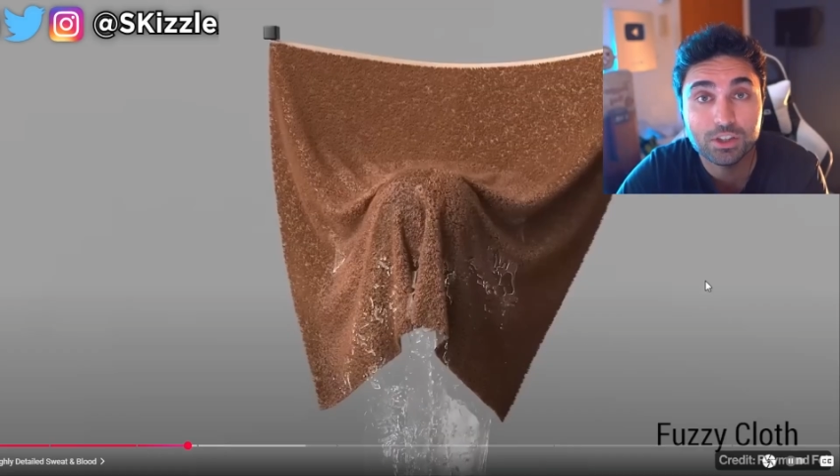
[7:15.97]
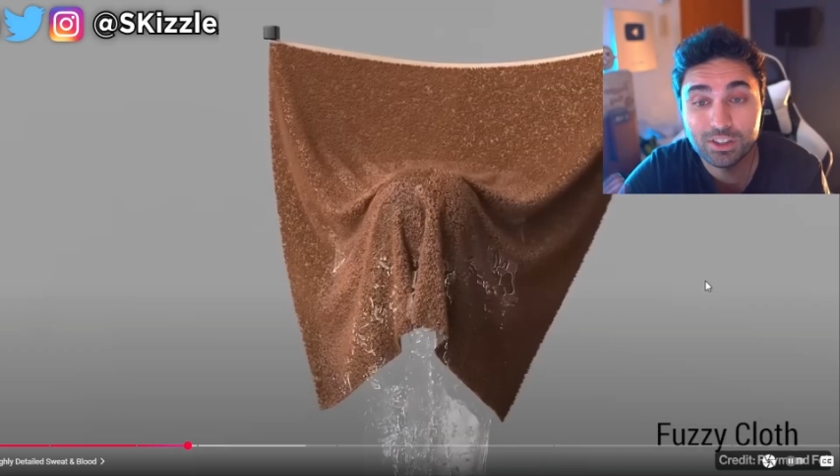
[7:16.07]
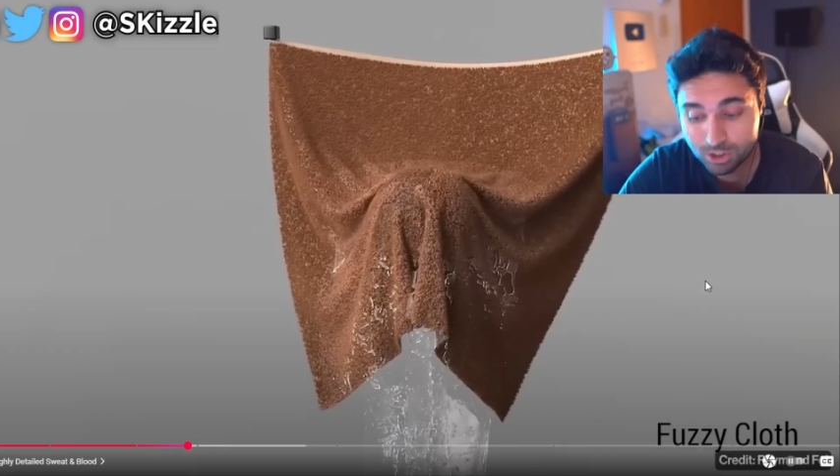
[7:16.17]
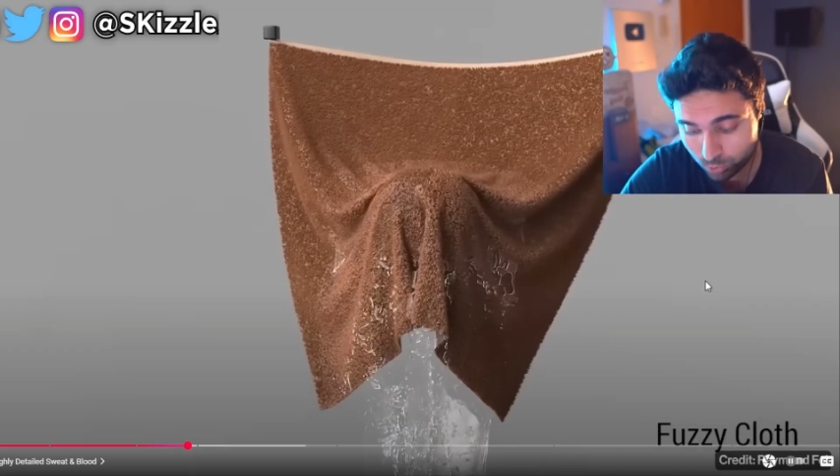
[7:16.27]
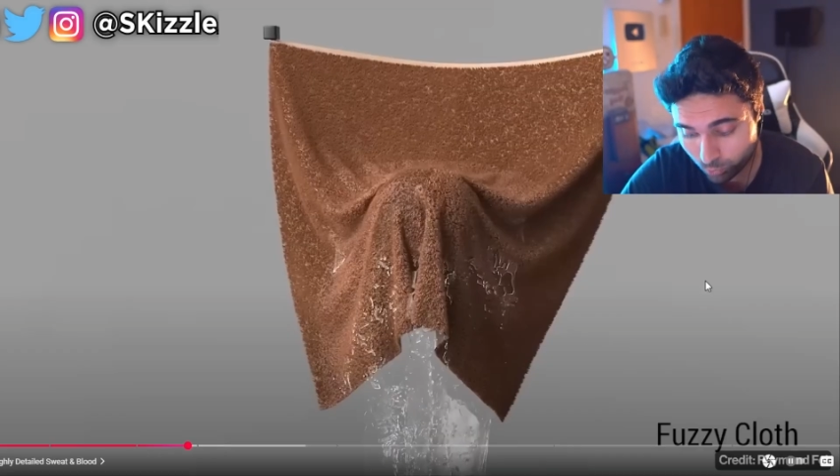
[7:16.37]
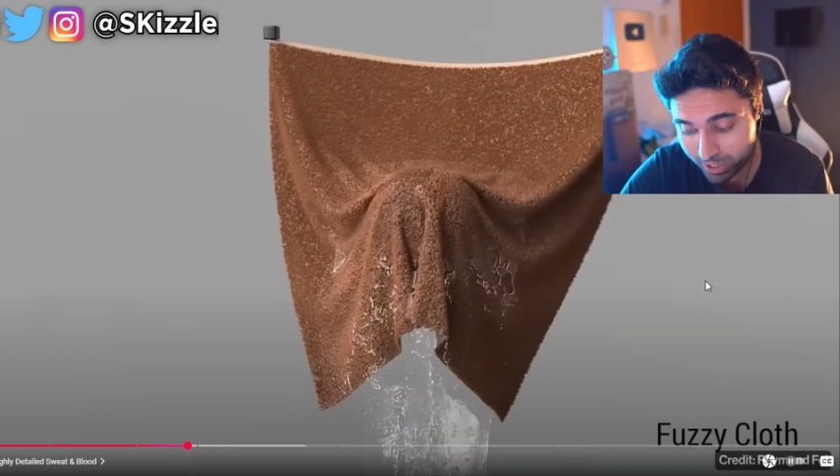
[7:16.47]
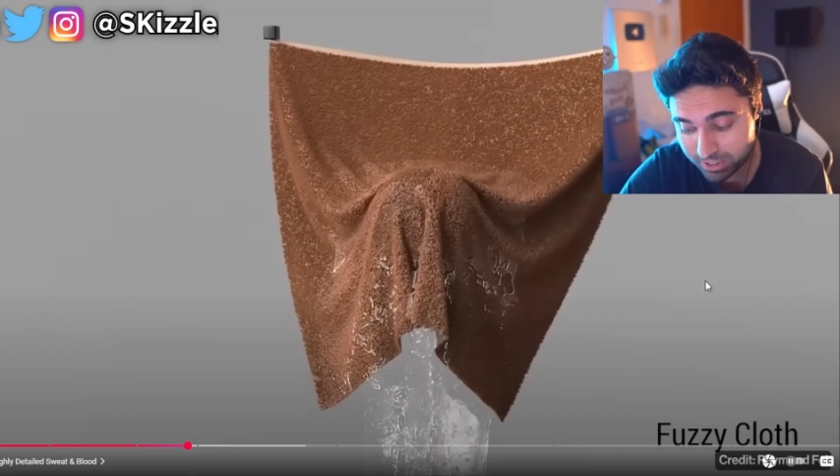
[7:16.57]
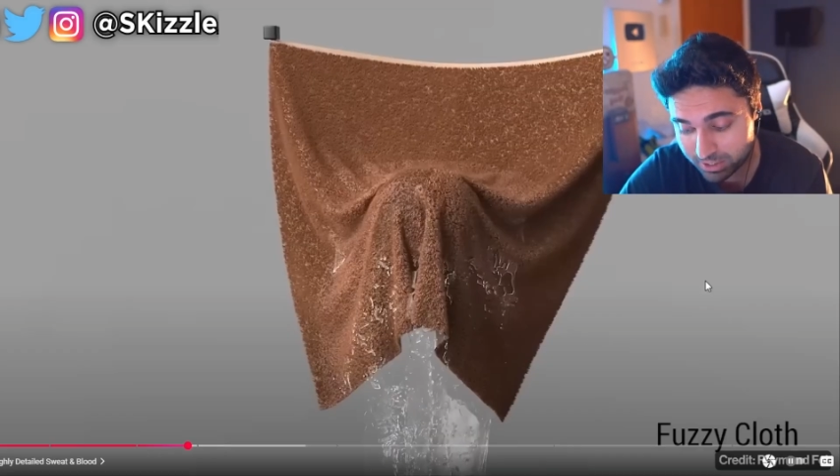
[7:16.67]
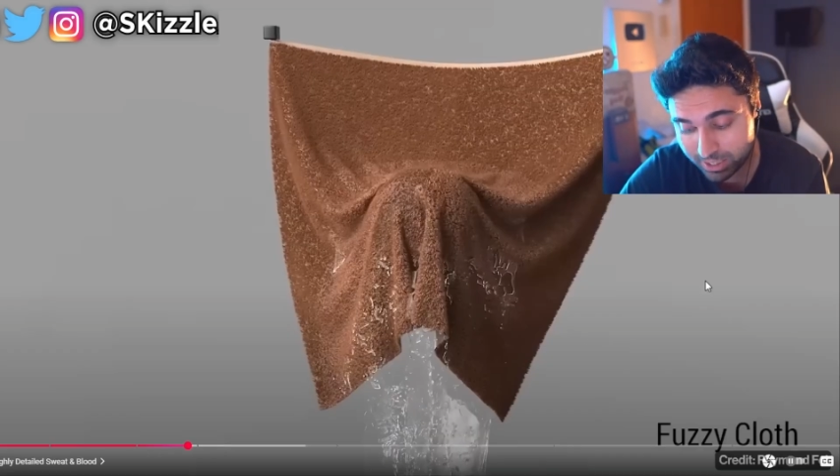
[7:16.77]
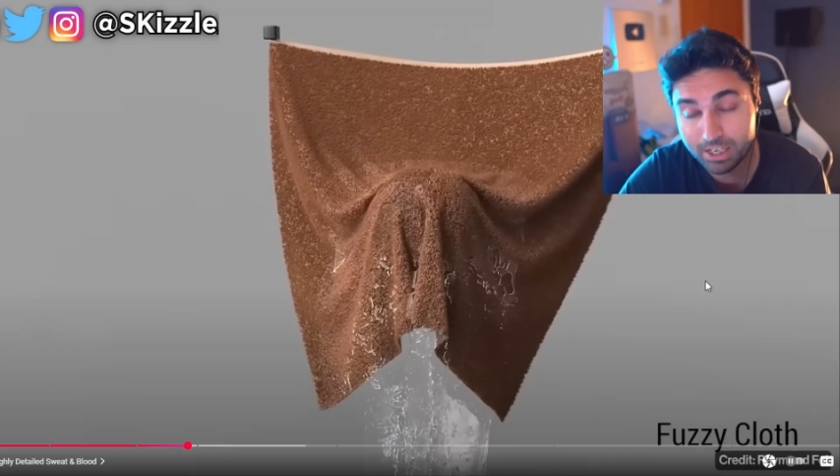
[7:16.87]
turned
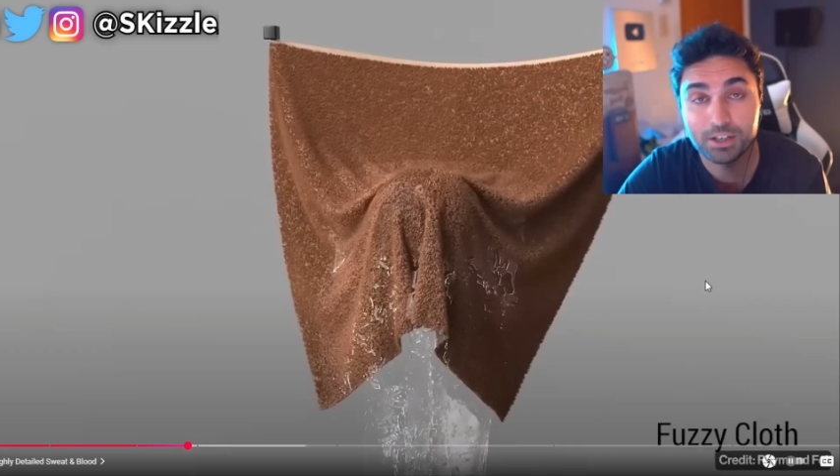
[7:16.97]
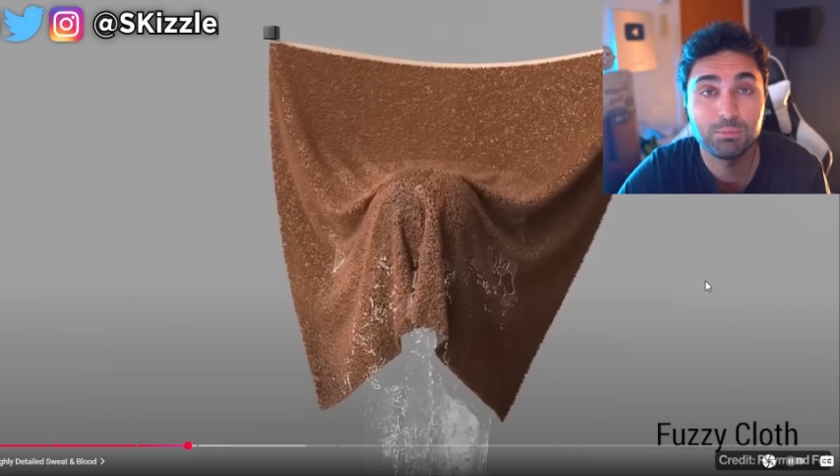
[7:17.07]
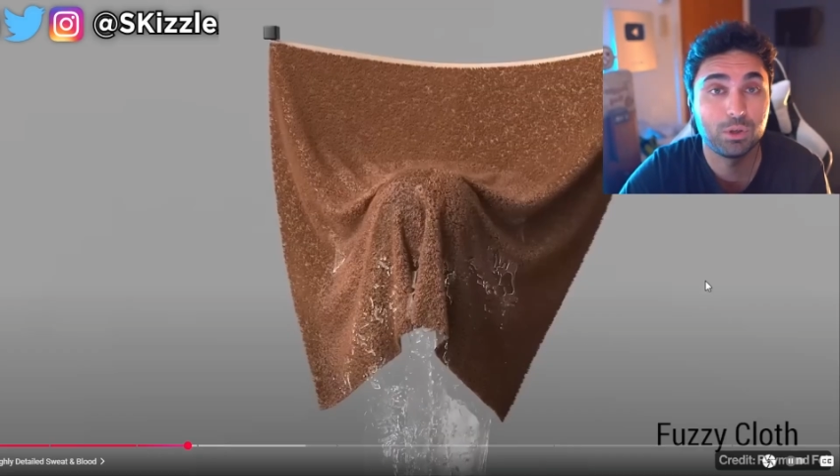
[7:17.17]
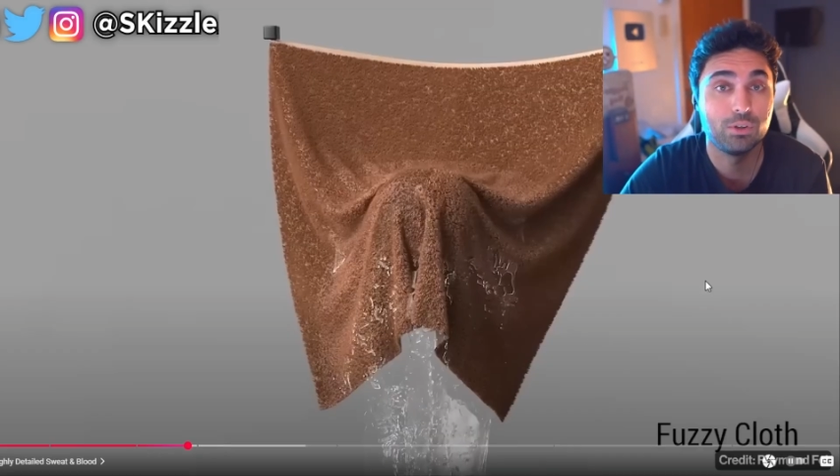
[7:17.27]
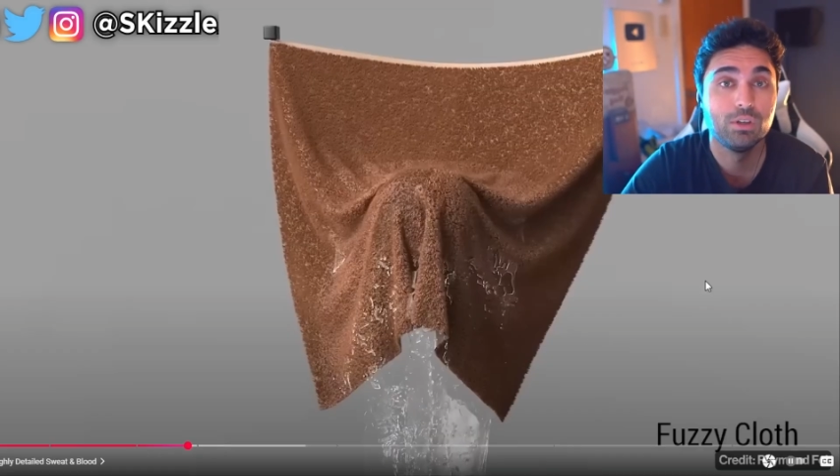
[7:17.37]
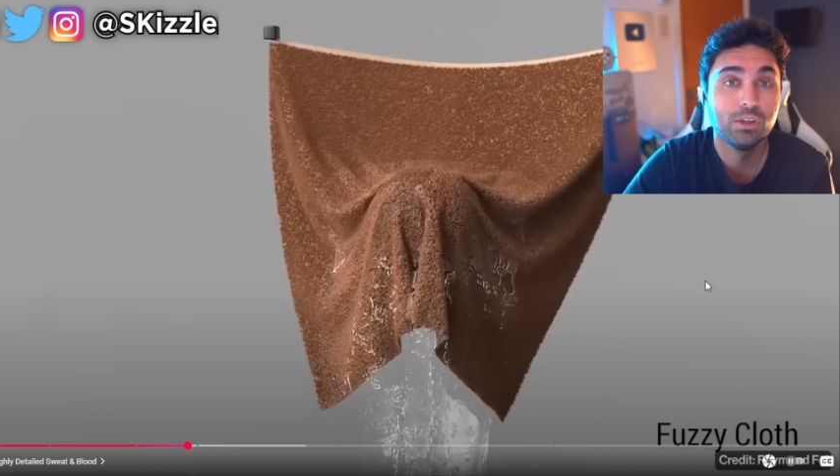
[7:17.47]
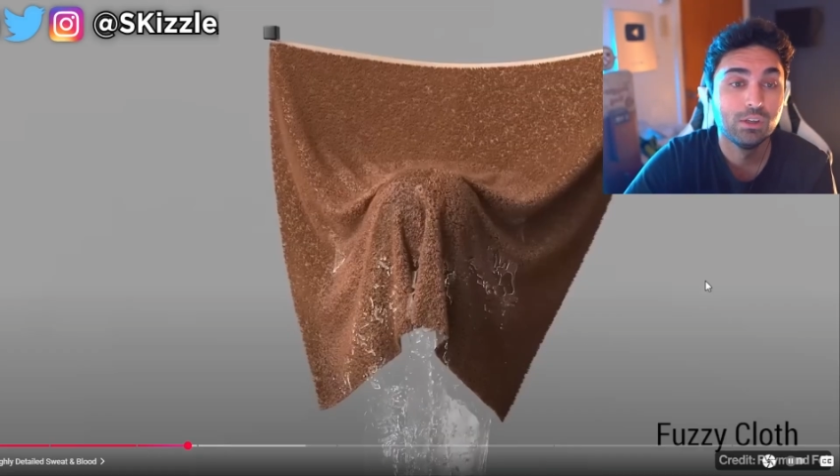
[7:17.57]
29, bro.